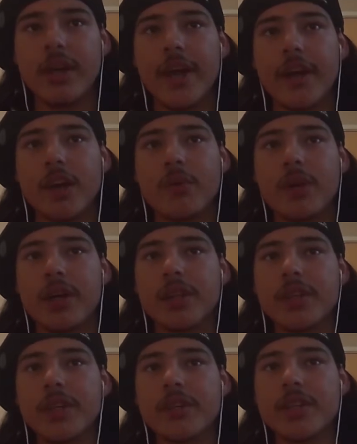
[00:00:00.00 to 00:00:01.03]
And I don't want to
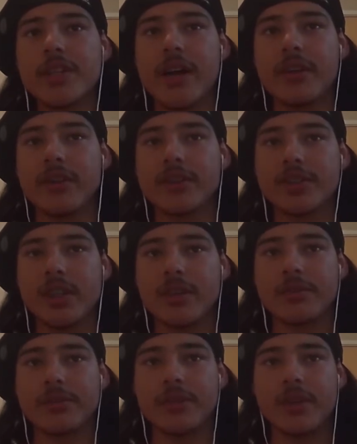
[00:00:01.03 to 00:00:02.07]
illegally download
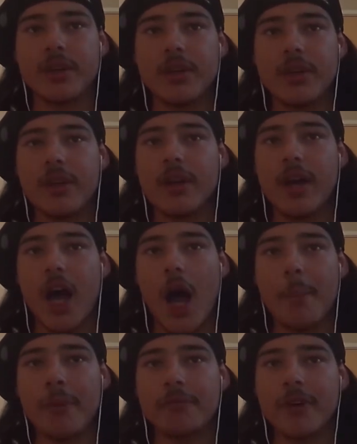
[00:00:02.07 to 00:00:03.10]
stuff.
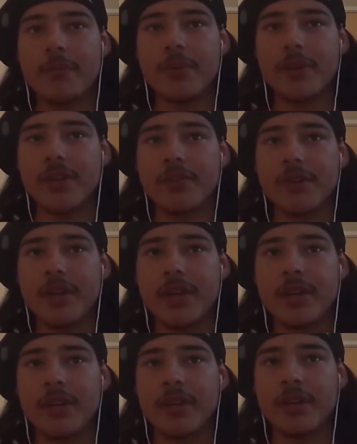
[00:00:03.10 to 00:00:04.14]
I'm a firm believer
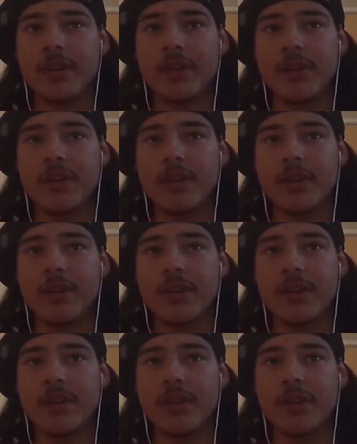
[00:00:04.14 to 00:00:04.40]
in,